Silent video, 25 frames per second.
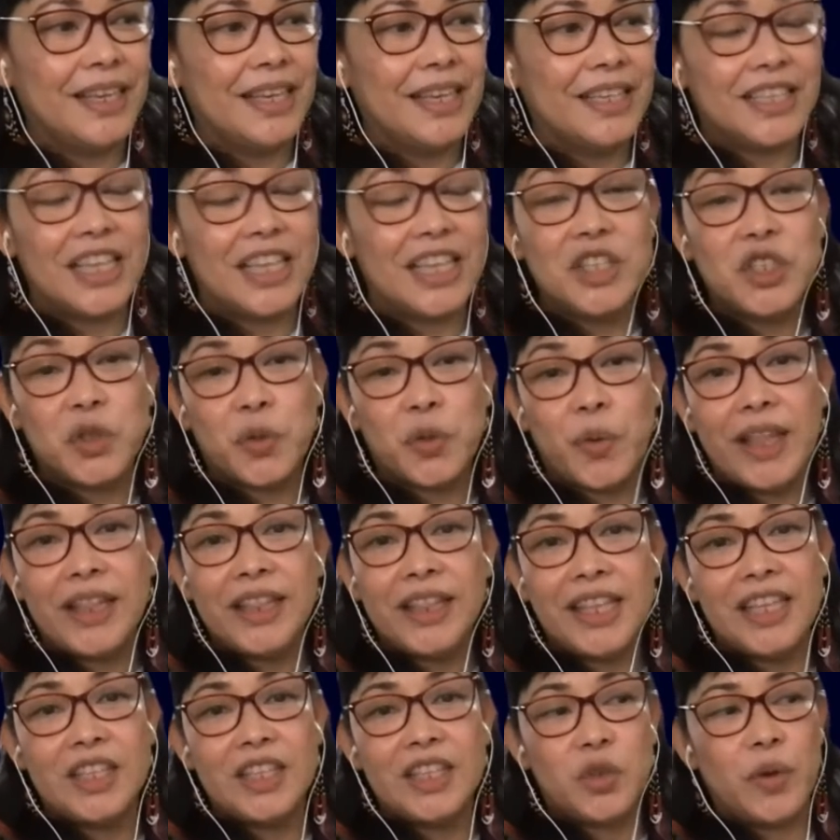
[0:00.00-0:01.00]
Since
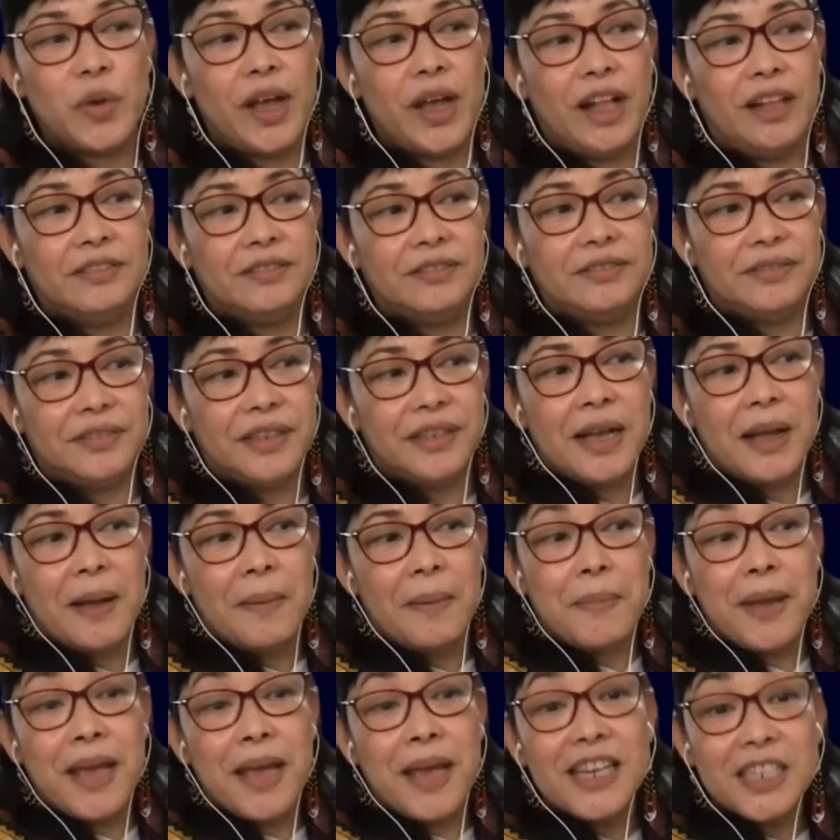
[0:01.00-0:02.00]
2012,
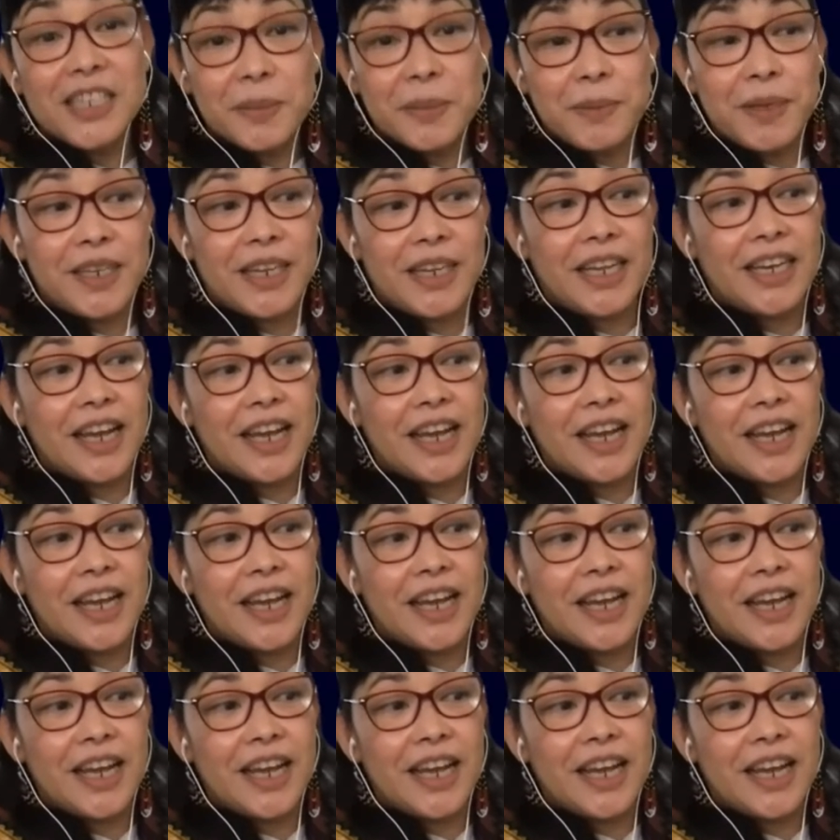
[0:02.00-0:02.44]
my husband and